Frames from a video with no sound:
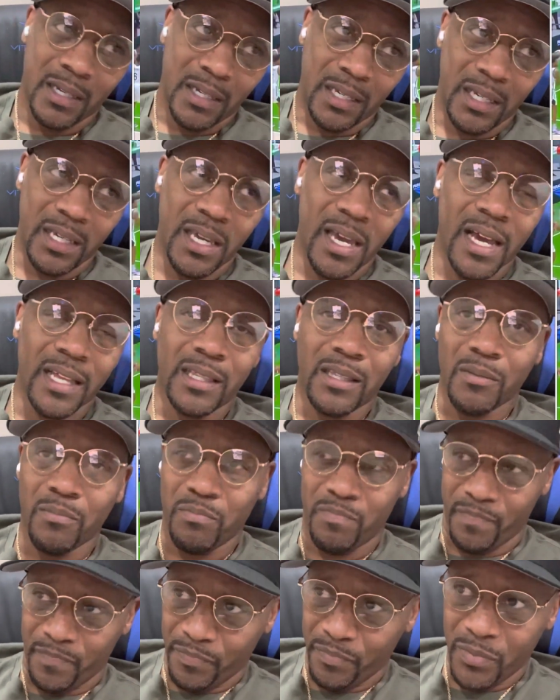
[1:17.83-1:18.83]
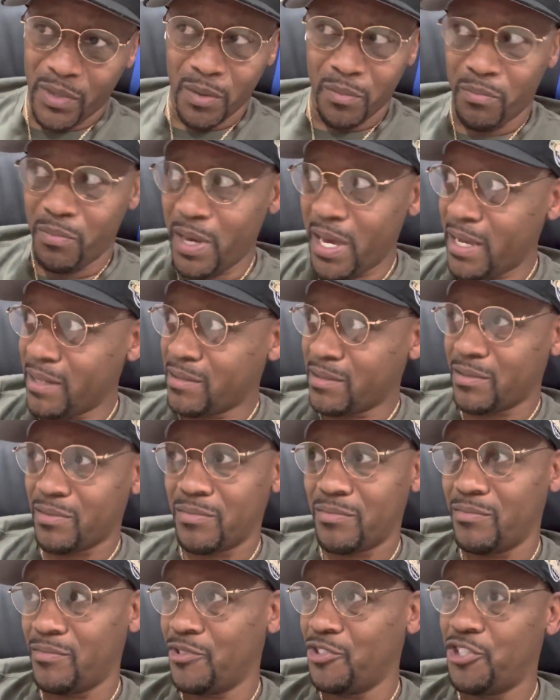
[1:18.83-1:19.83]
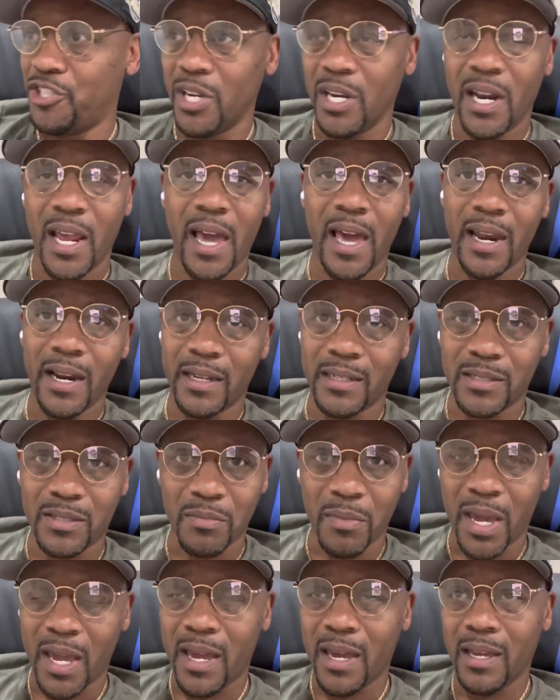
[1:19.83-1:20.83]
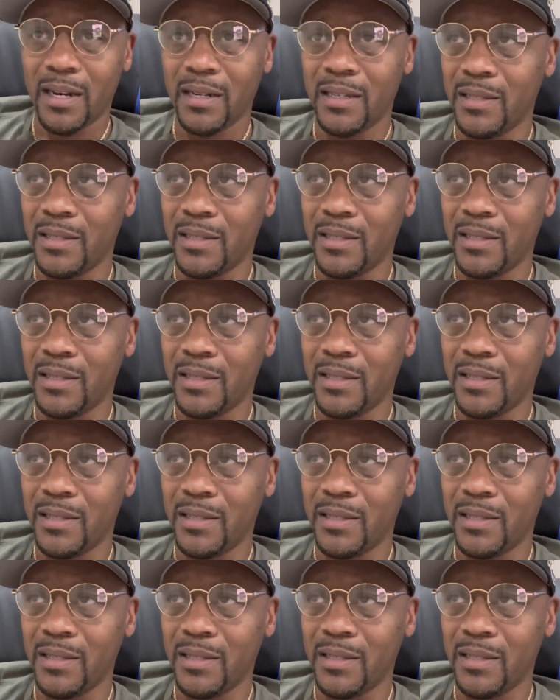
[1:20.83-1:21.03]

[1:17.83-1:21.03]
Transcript: He got the the best genetics, man.